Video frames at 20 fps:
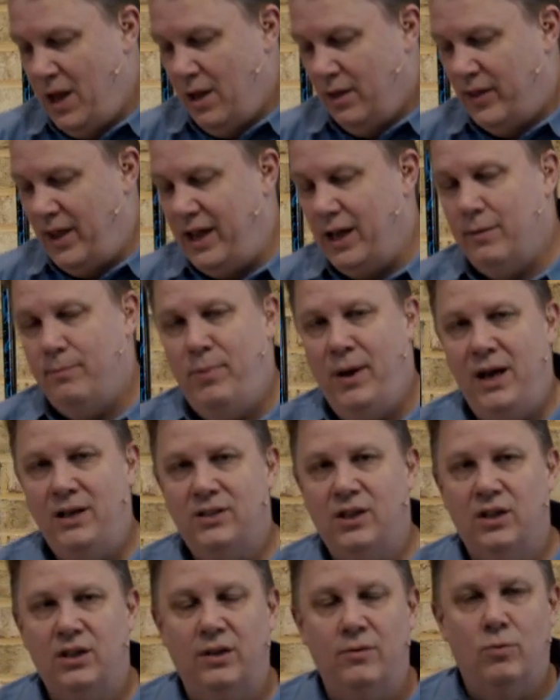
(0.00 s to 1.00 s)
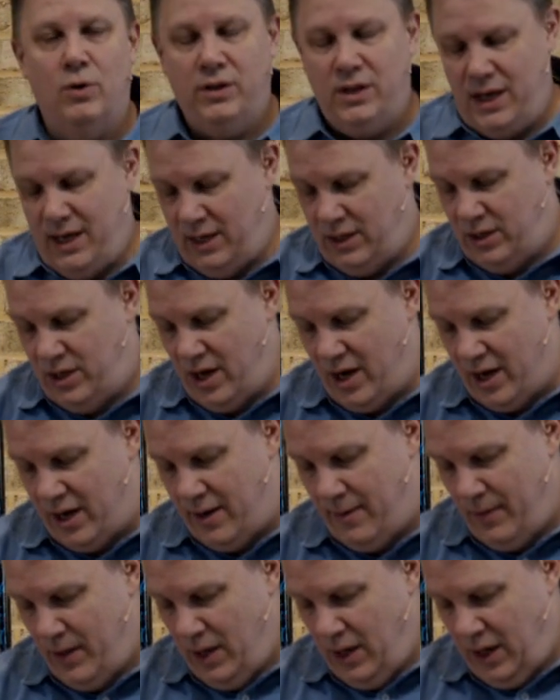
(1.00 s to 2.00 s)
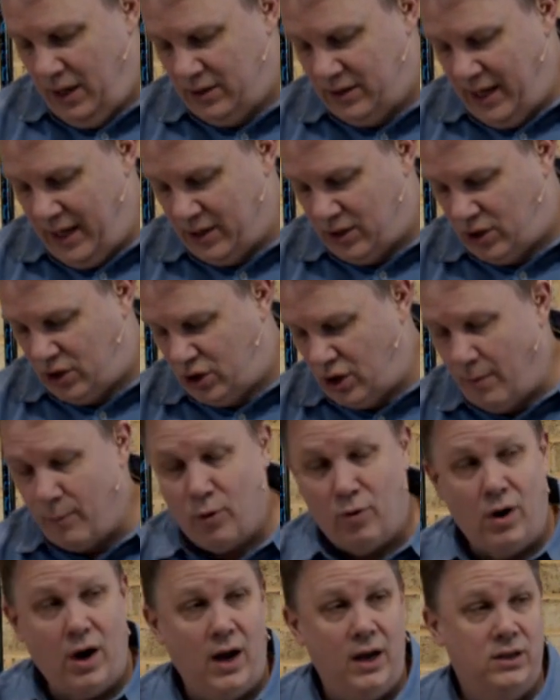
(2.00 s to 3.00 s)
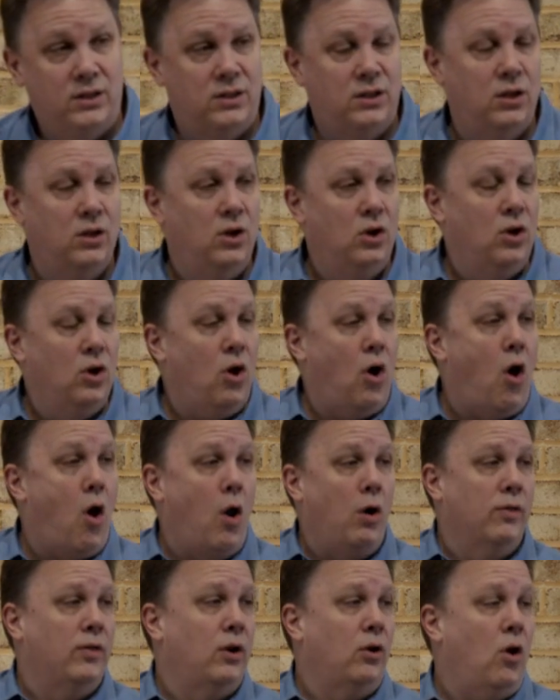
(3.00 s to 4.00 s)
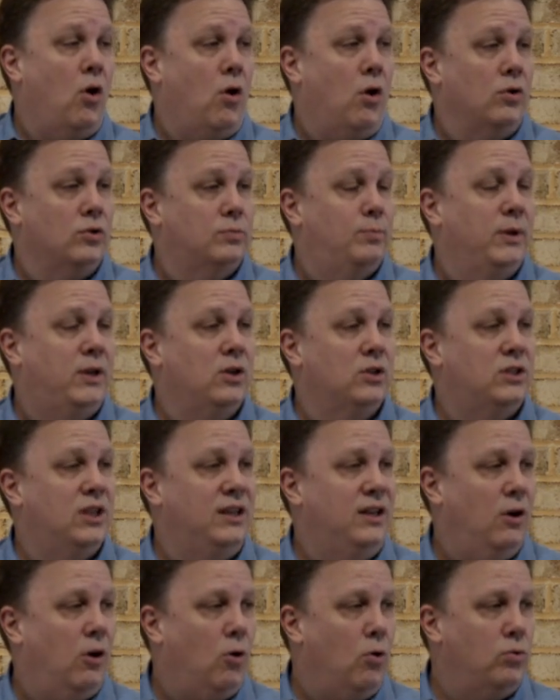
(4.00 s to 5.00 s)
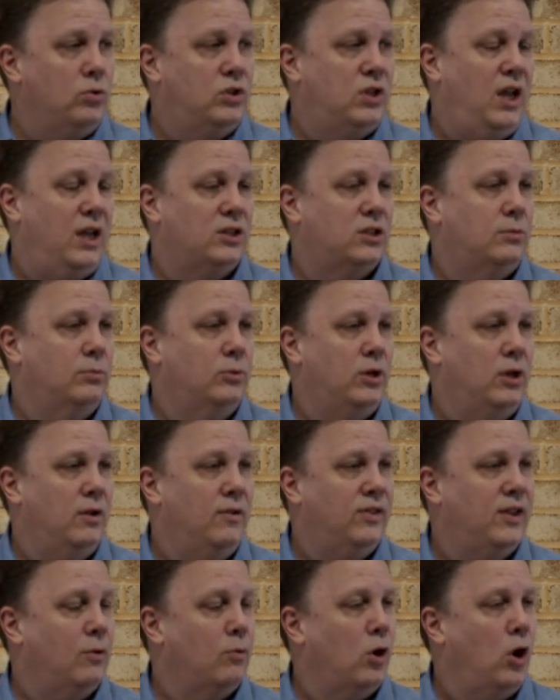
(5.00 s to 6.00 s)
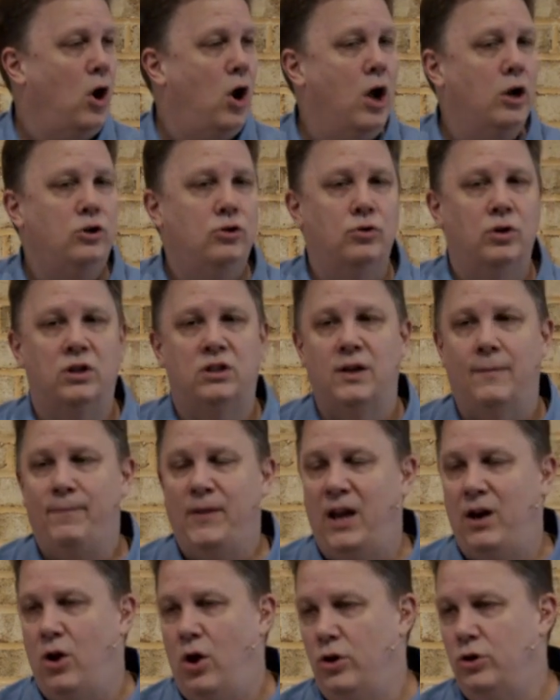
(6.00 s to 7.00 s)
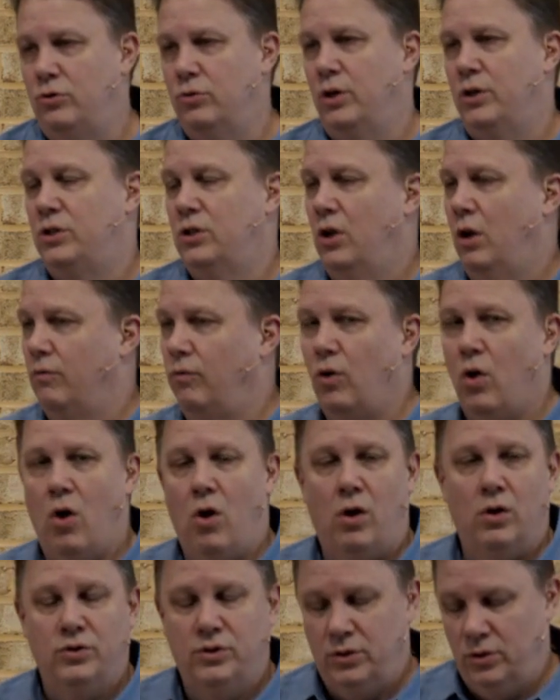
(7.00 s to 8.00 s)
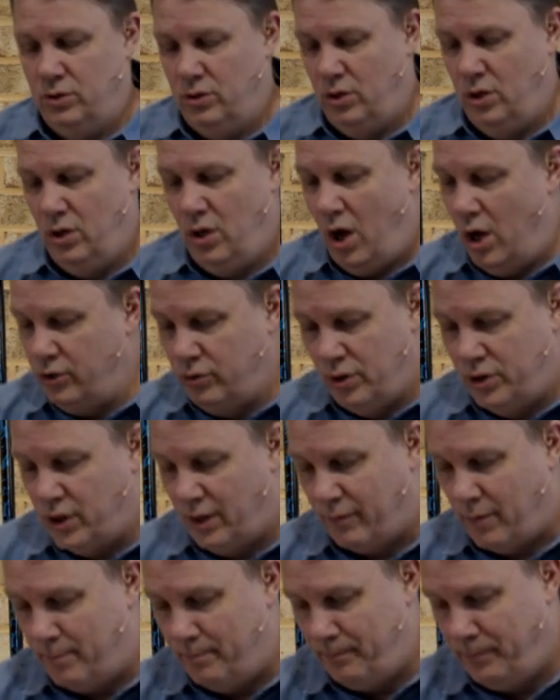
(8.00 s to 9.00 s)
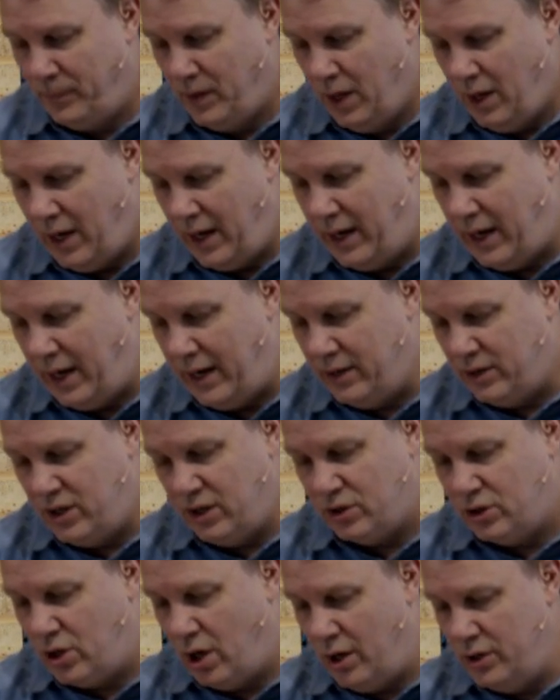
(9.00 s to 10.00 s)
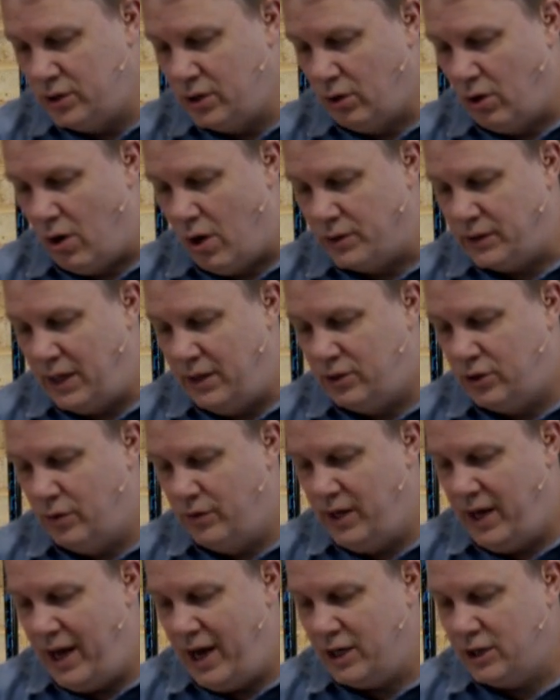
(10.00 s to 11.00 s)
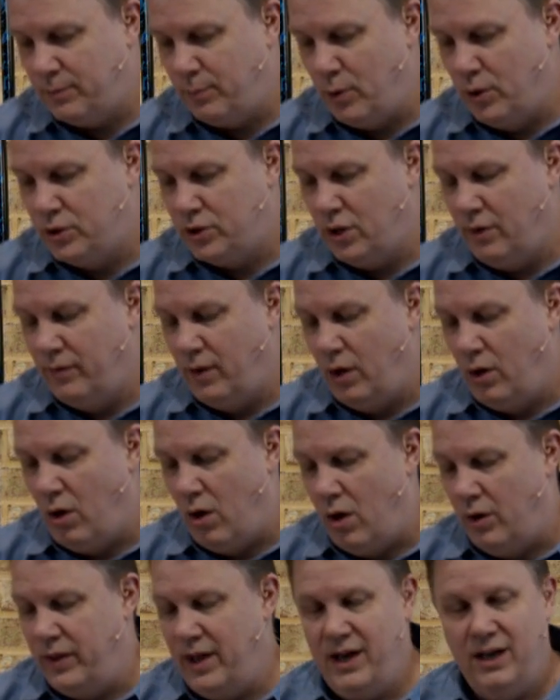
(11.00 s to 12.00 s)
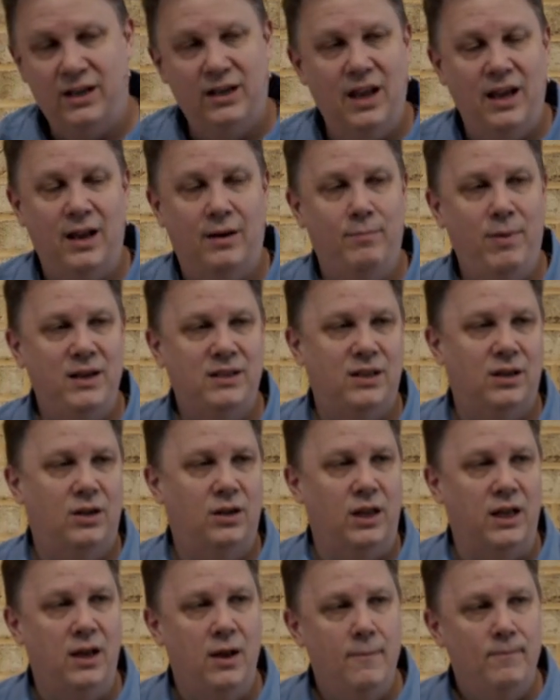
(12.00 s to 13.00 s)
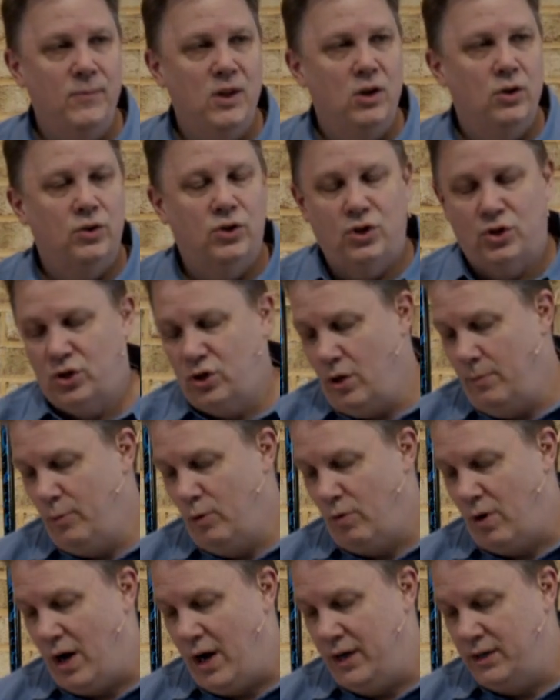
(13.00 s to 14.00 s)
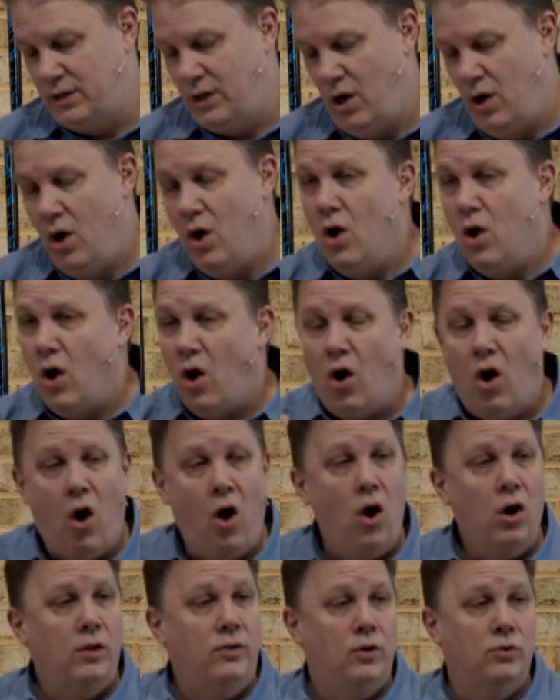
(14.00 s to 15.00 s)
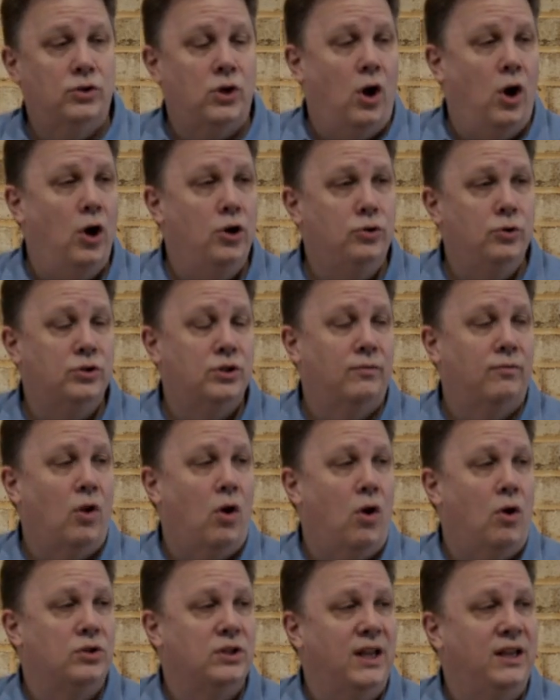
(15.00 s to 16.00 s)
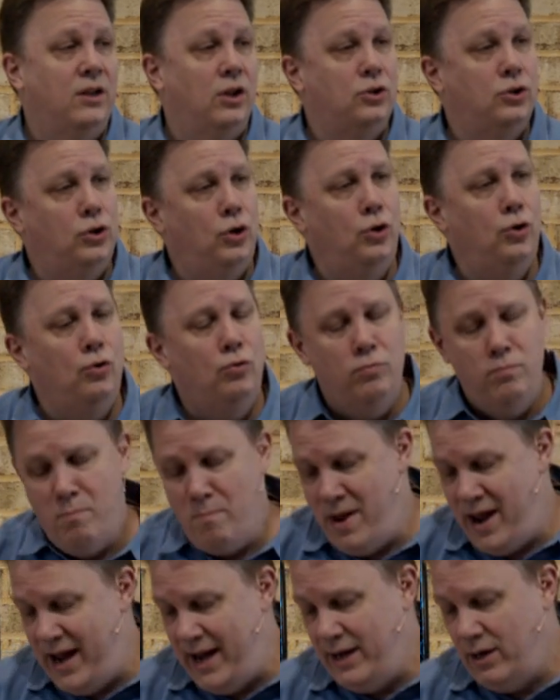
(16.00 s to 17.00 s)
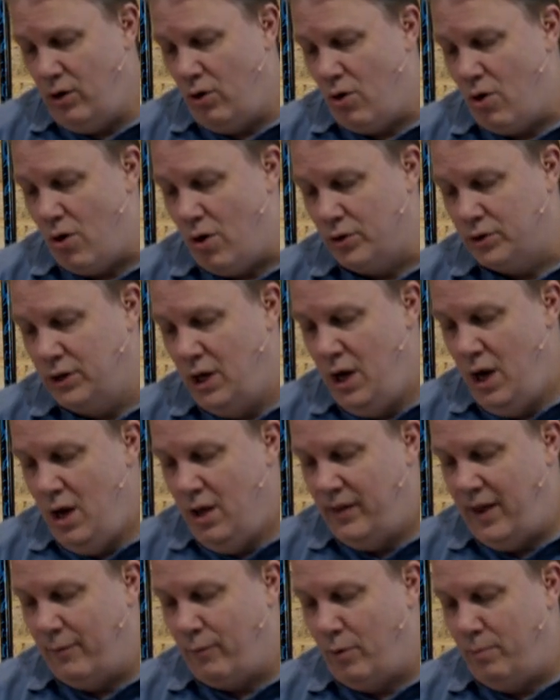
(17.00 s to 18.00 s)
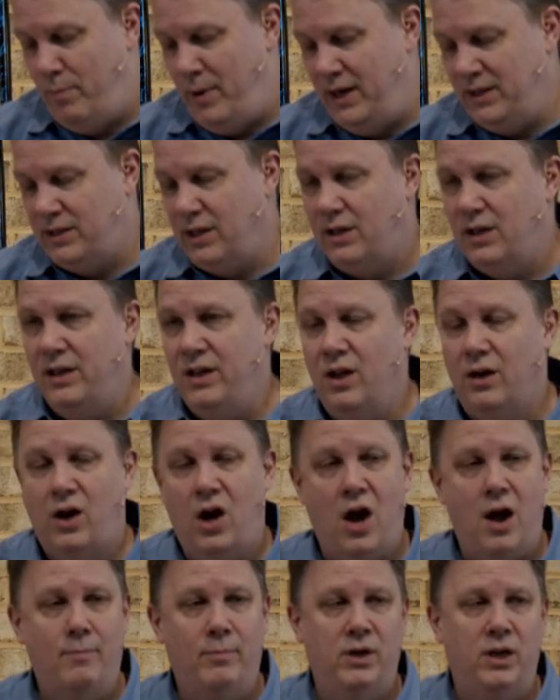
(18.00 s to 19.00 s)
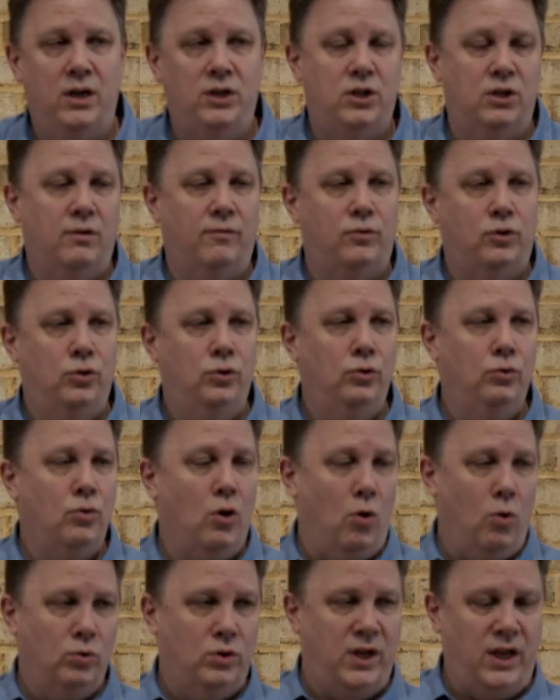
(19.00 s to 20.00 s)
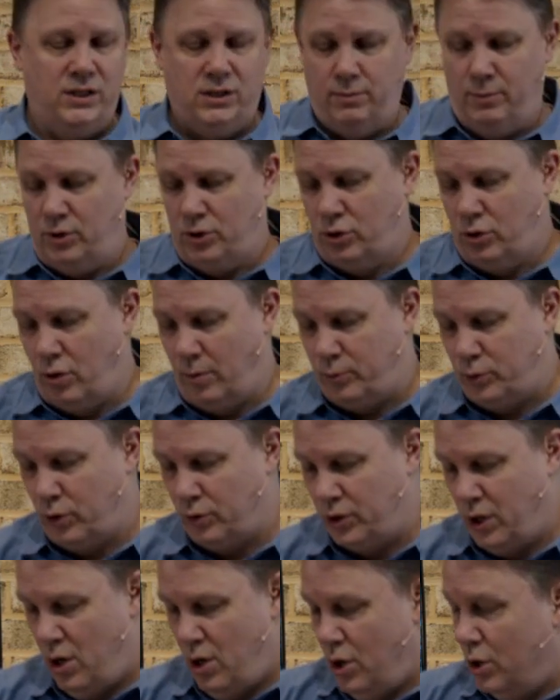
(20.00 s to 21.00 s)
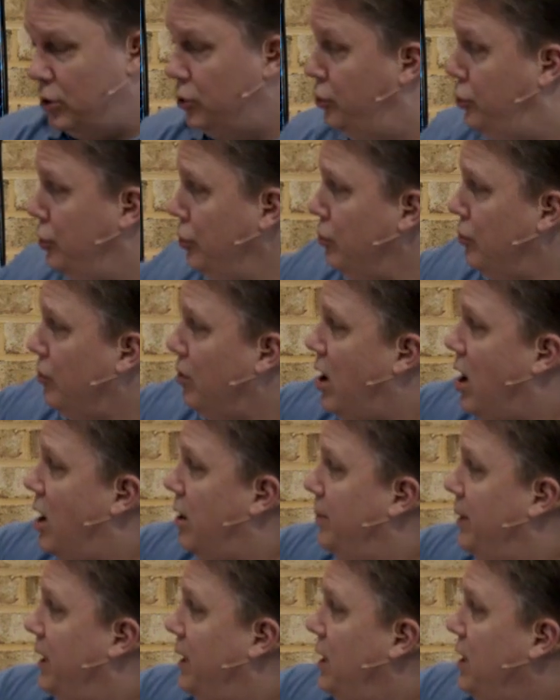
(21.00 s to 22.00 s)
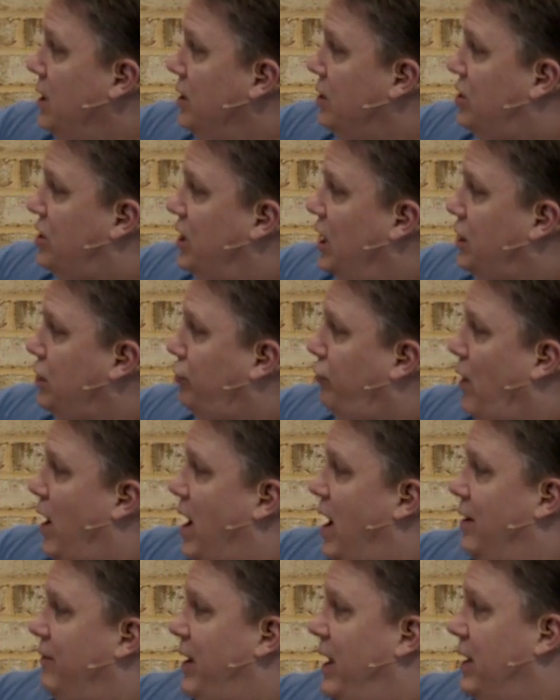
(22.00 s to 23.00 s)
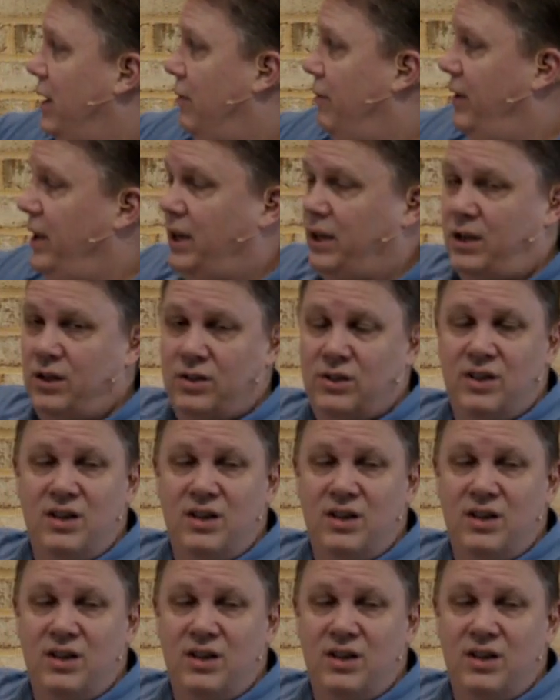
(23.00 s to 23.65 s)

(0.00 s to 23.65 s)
they had basically, what they had done is they had summarized all of the laws. Because in the Old Testament, there were hundreds and hundreds of laws, hundreds of them, and, and just tons of laws. And so the experts of the law, they, they had basically summarized all of those hundreds of laws into two main laws that were basically a combination of two Old Testament scriptures, Deuteronomy 6 5 and Leviticus